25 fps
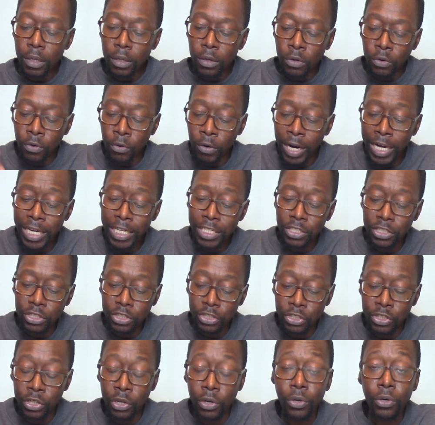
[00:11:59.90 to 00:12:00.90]

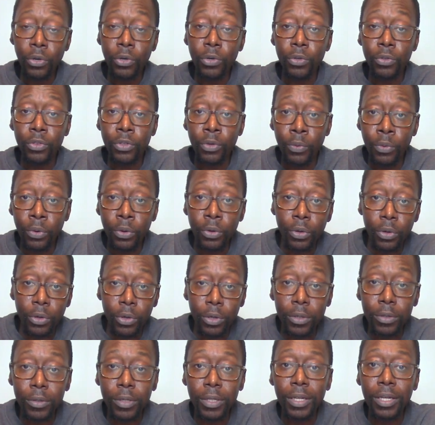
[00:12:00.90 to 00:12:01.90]
Christ told the
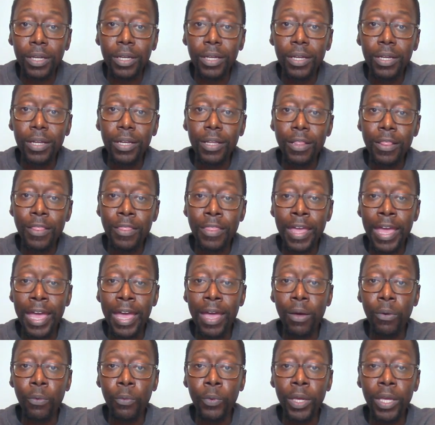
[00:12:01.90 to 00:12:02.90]
world
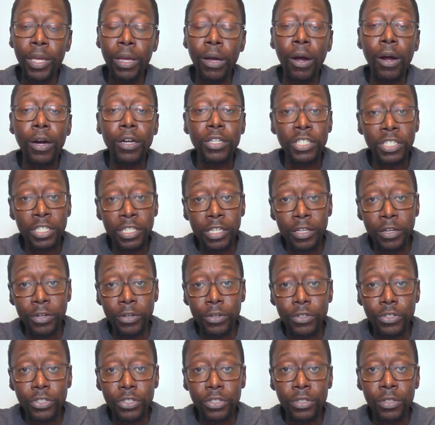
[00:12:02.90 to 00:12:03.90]
that we are
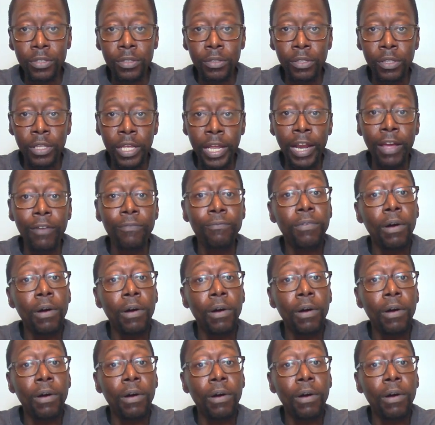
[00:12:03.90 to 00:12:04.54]
sinners, that have